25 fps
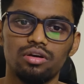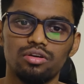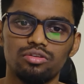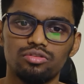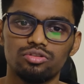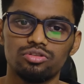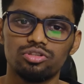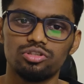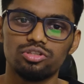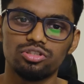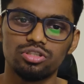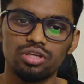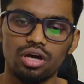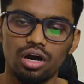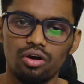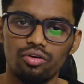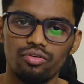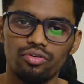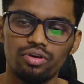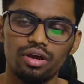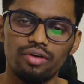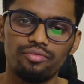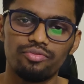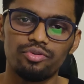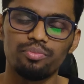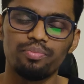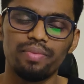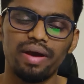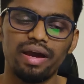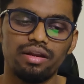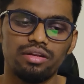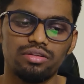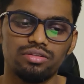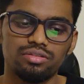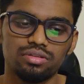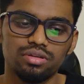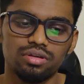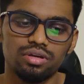So this is how you have to
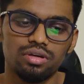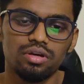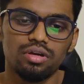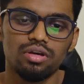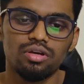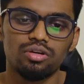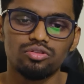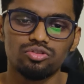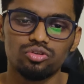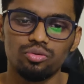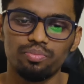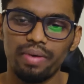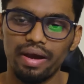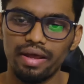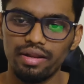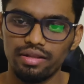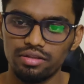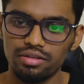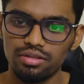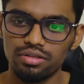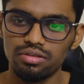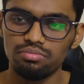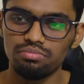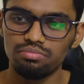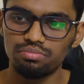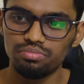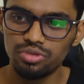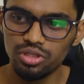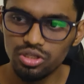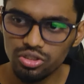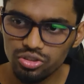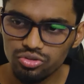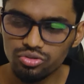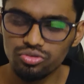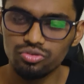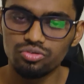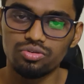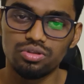manage. So managing
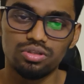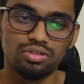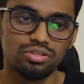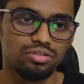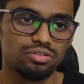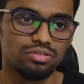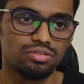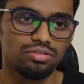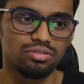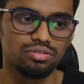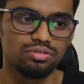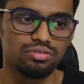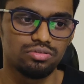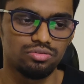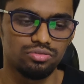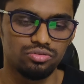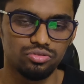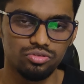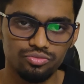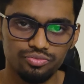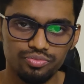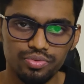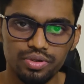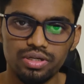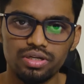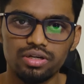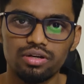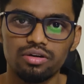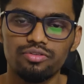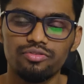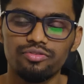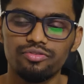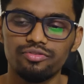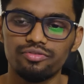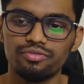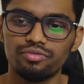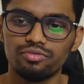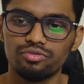these two is super
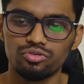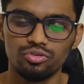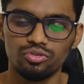tough,